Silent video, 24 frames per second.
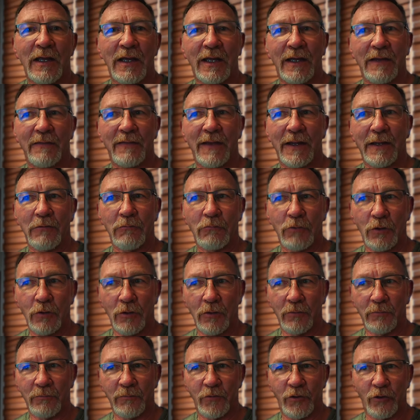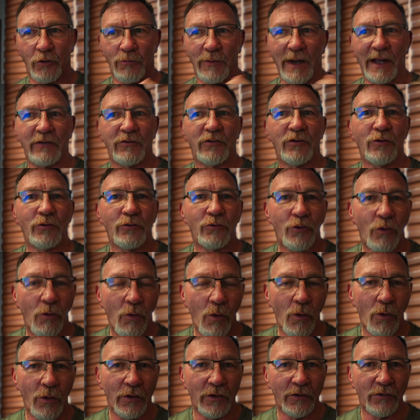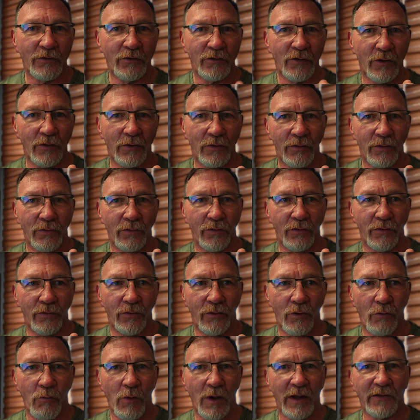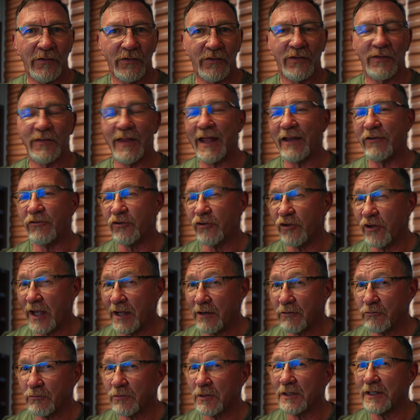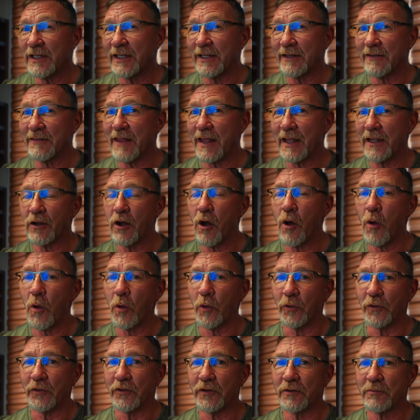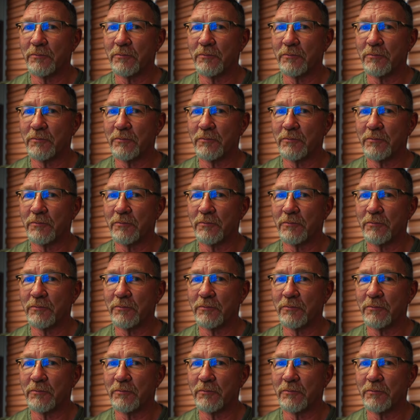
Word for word: and they will direct you towards the ones that generally they hold